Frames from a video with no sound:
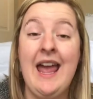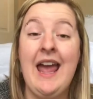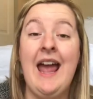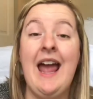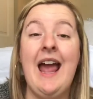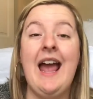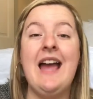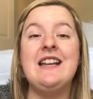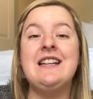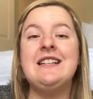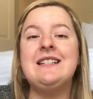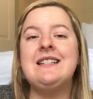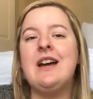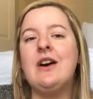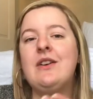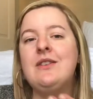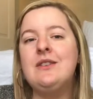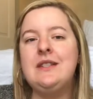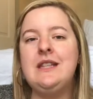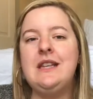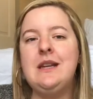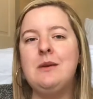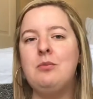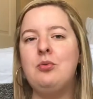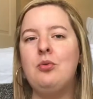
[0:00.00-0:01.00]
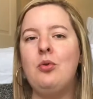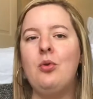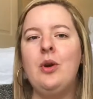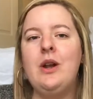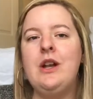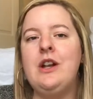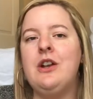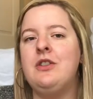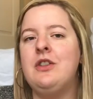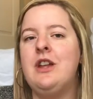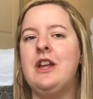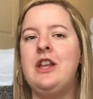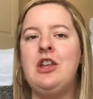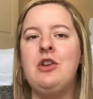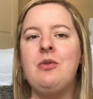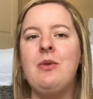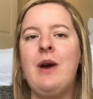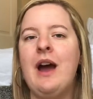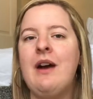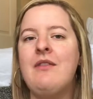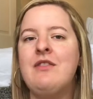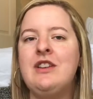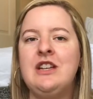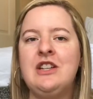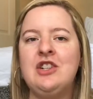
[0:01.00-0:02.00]
And it tells the employer that you
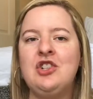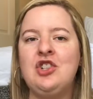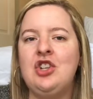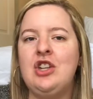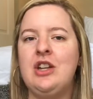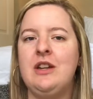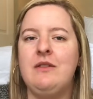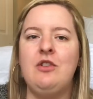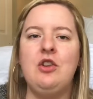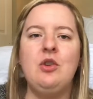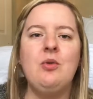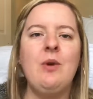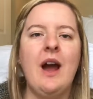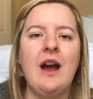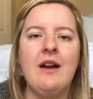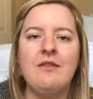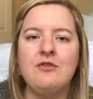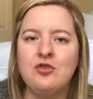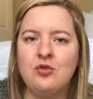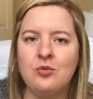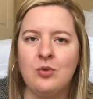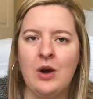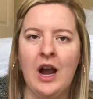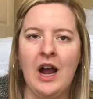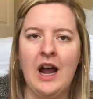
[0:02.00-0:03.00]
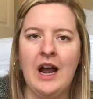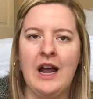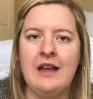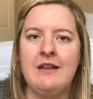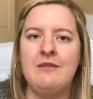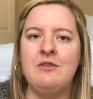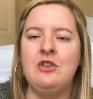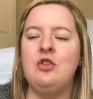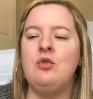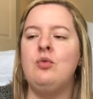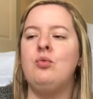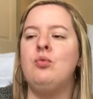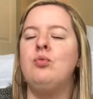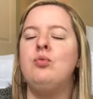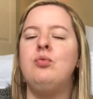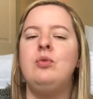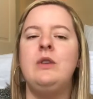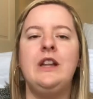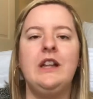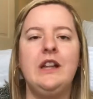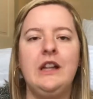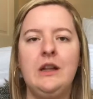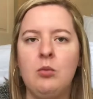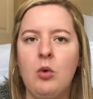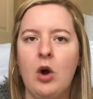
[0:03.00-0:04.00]
have initiative, you have drive, you
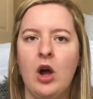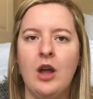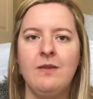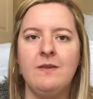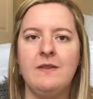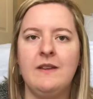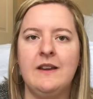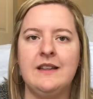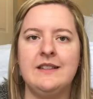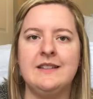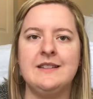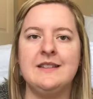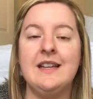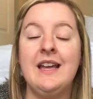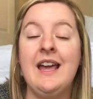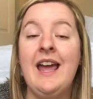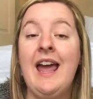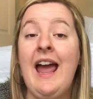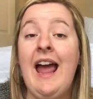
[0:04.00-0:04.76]
really want this.